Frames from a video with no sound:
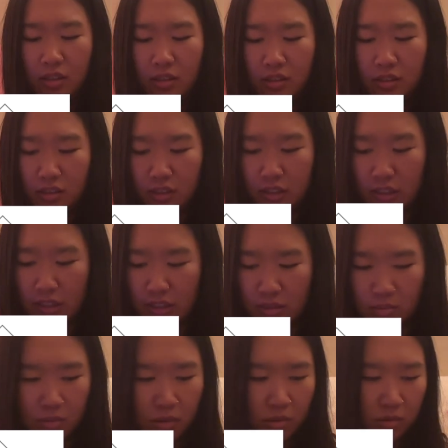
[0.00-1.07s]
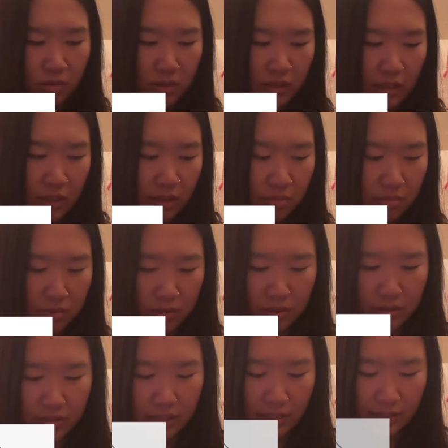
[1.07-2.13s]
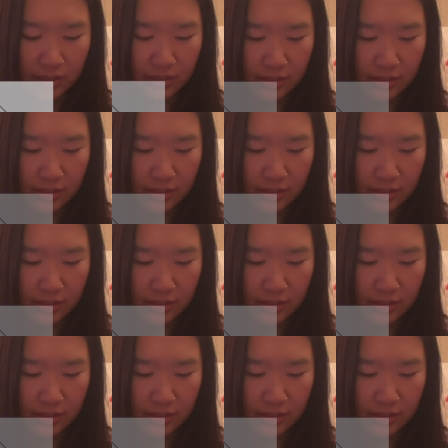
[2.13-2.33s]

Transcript: Cis jasmone, 10%.